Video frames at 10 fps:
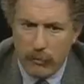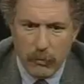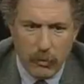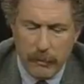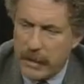or
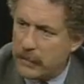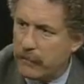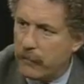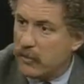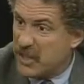more, makes
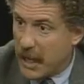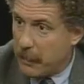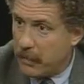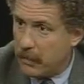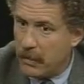a full
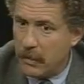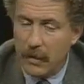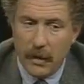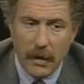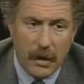statement,
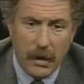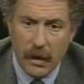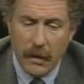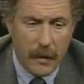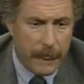
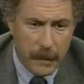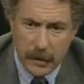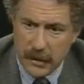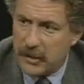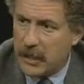
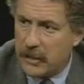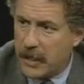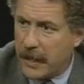consents